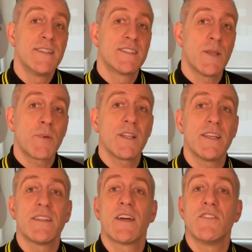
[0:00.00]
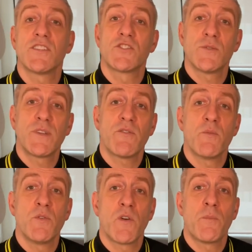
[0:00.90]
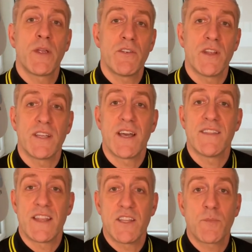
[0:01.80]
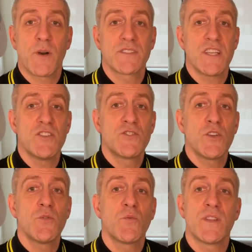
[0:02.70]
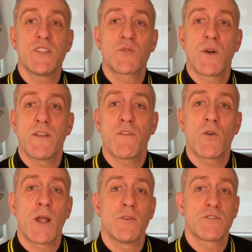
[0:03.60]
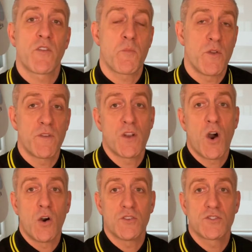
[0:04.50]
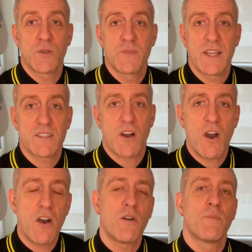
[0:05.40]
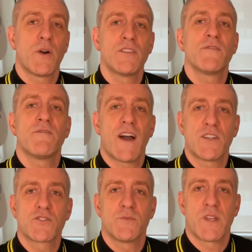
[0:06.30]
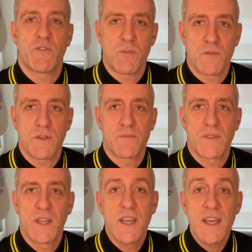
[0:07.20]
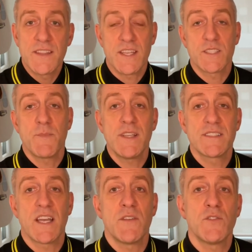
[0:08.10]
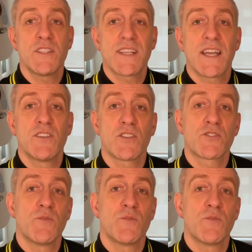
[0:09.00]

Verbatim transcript: Typically, there is a subject removal period, and then the deposit is due within 24 hours of removing all the subjects, or upon final subject removal. This means that if you decide not to